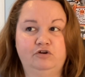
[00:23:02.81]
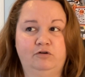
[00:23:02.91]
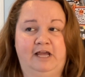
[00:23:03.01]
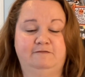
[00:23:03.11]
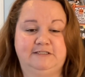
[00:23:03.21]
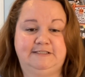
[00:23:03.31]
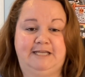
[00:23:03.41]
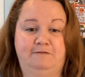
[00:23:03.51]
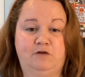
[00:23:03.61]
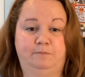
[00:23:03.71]
don't have to
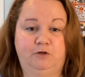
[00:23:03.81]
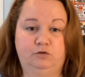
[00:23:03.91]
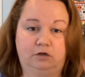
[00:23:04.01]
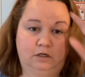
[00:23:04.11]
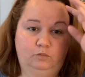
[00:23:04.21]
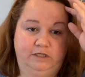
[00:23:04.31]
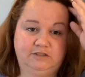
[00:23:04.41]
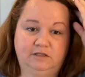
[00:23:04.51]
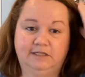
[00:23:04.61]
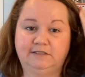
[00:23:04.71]
save up your wish
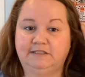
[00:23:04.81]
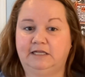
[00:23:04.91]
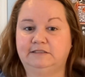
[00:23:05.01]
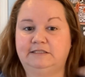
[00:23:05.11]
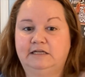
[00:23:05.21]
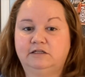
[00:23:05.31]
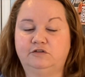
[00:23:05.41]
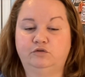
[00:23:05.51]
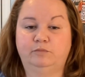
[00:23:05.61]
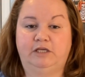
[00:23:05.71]
list and send it
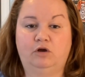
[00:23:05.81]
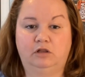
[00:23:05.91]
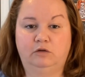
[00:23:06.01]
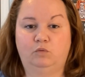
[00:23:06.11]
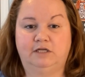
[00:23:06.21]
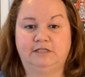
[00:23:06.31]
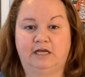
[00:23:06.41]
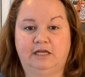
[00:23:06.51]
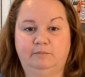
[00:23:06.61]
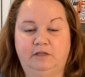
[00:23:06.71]
to me all at one
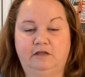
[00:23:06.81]
time